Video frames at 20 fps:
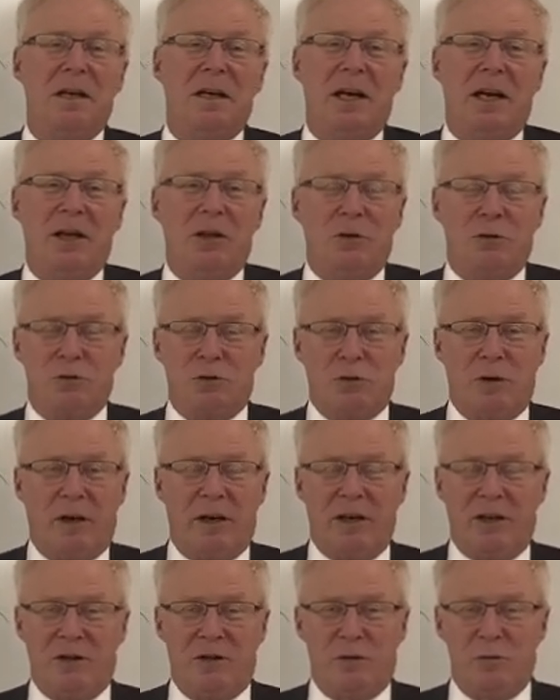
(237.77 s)
and you're trying
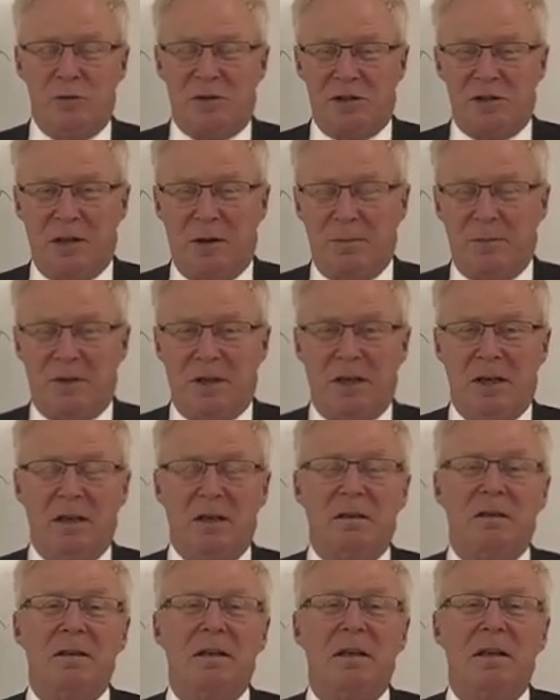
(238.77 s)
to do something
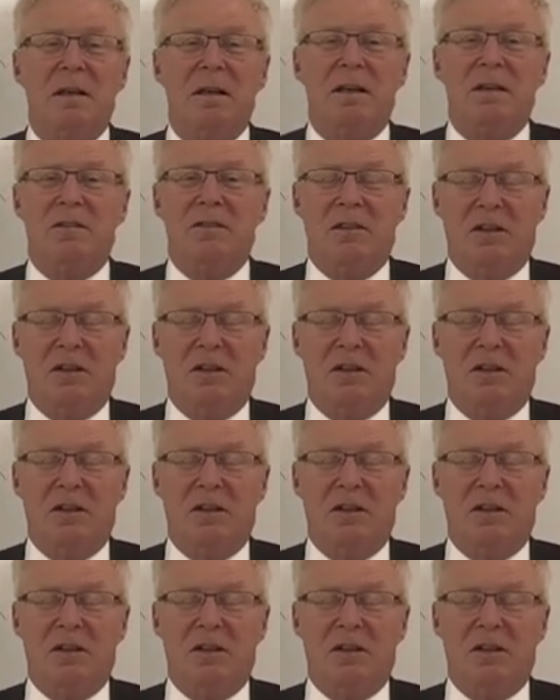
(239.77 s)
the